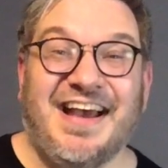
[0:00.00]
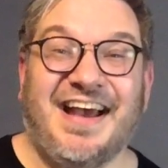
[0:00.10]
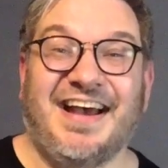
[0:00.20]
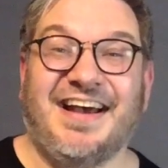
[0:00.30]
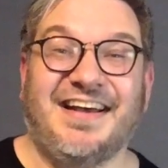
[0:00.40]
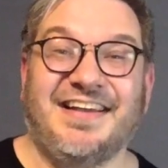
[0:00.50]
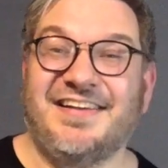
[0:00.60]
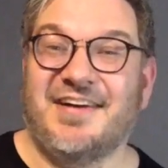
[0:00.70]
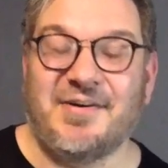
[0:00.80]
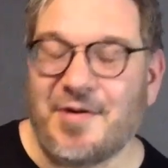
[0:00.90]

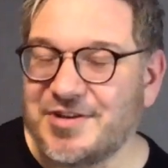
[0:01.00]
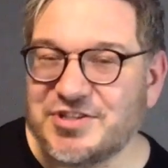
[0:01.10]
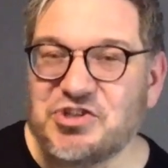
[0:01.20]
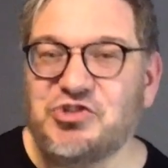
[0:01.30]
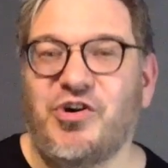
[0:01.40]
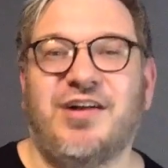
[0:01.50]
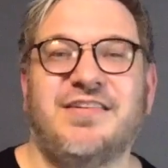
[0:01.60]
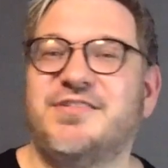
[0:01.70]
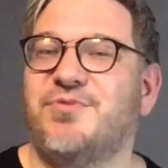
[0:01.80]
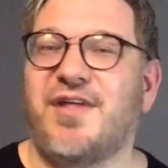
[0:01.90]
about his
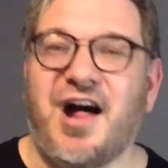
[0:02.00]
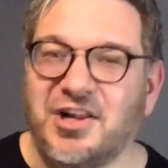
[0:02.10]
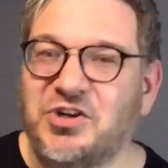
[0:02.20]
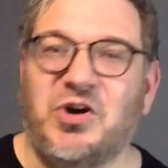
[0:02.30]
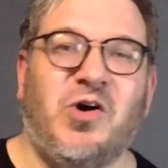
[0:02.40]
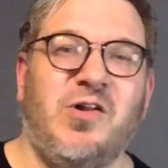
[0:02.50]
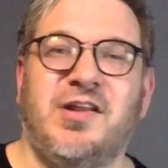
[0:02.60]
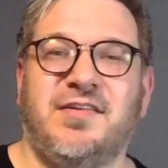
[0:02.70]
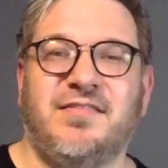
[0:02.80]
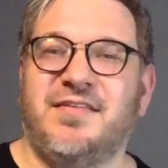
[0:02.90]
struggles with alcohol
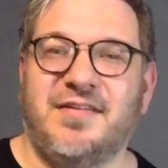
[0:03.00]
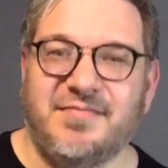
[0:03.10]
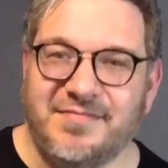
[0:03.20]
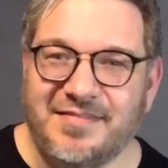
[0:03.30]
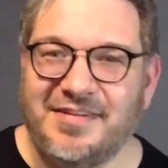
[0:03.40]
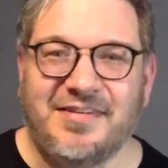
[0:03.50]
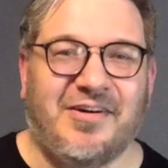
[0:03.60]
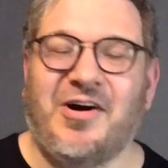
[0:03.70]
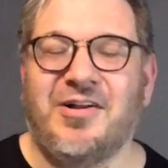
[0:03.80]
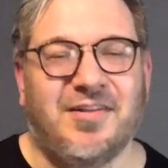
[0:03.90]
and
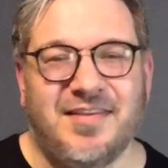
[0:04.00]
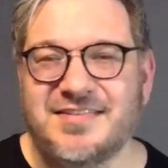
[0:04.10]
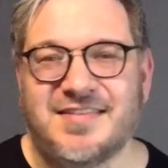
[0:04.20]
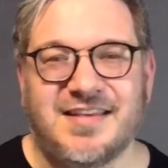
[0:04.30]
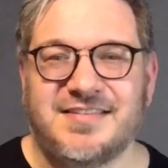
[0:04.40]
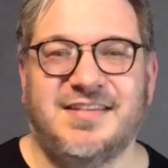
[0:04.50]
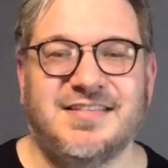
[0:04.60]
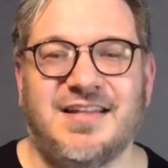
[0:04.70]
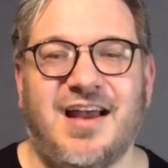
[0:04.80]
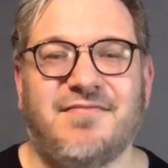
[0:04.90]
all of these things in
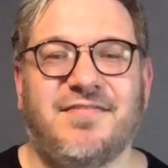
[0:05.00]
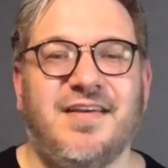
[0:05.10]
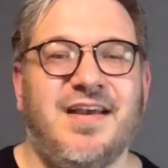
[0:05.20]
his life.